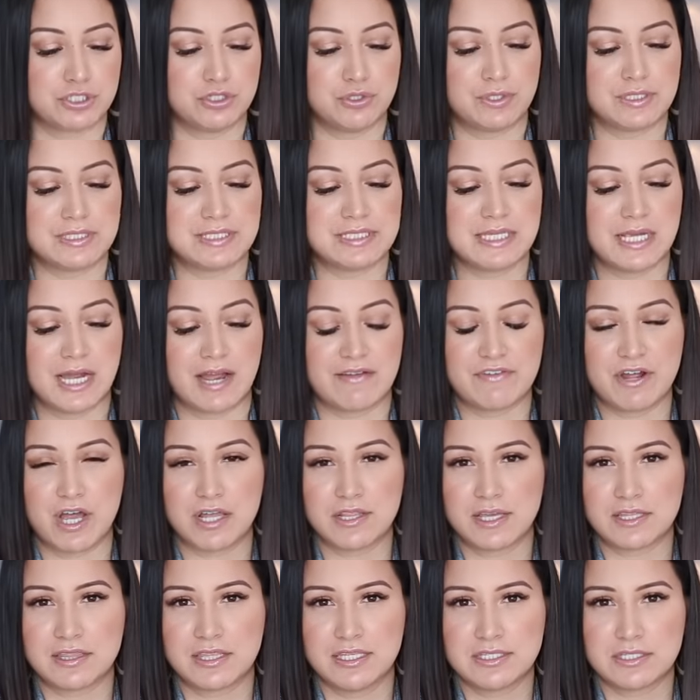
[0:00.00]
So you can see I've
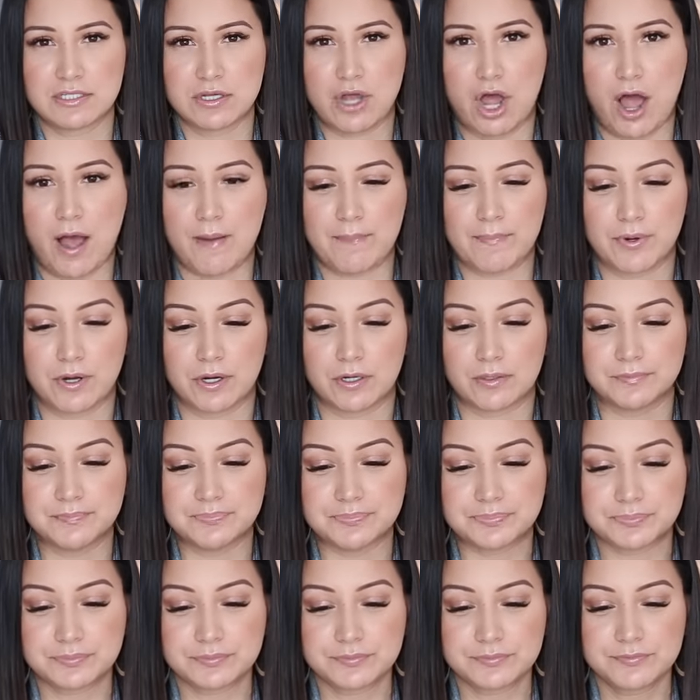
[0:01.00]
got like this copper
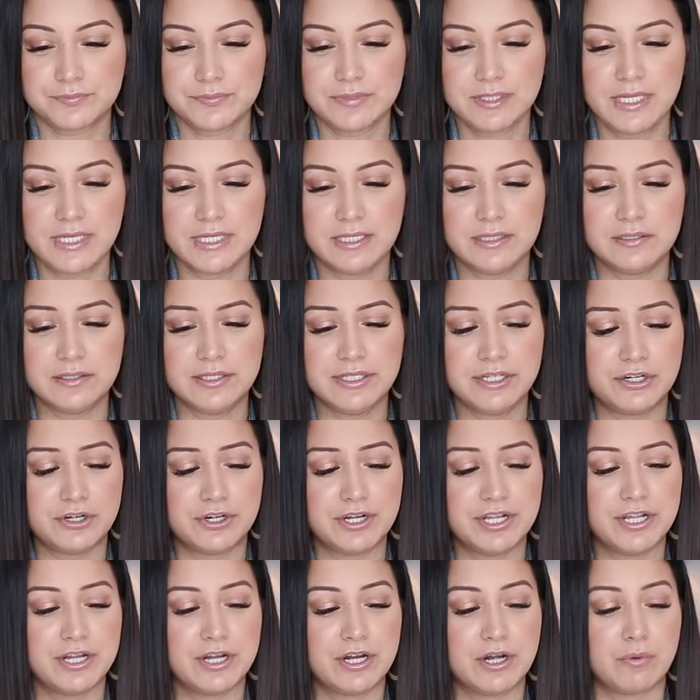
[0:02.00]
glitter
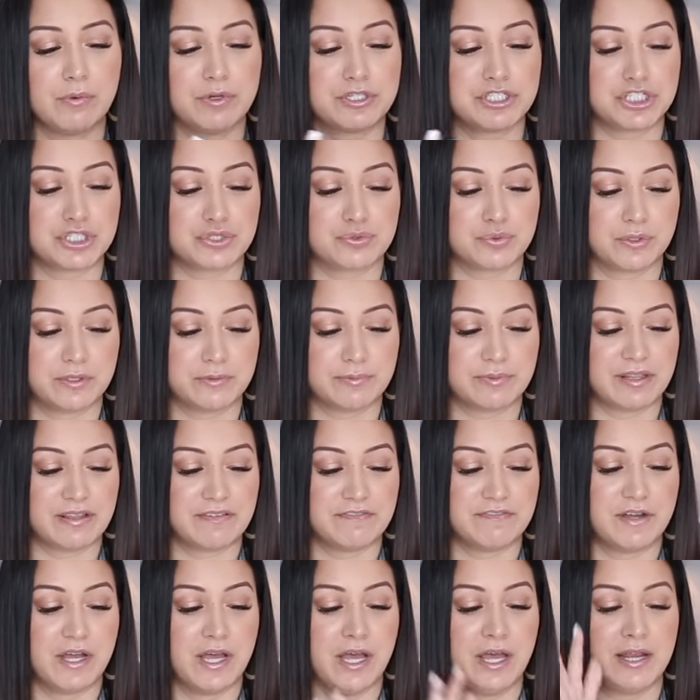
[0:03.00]
here, which is really, really
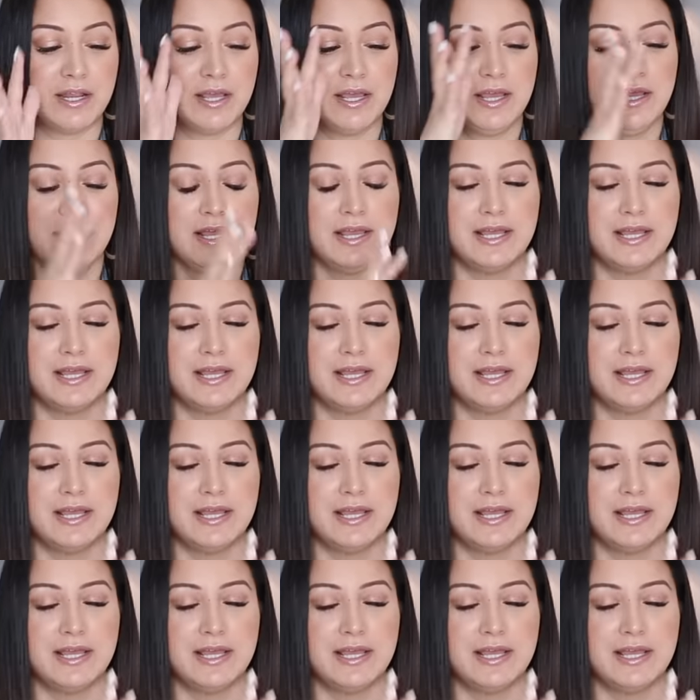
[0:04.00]
fun.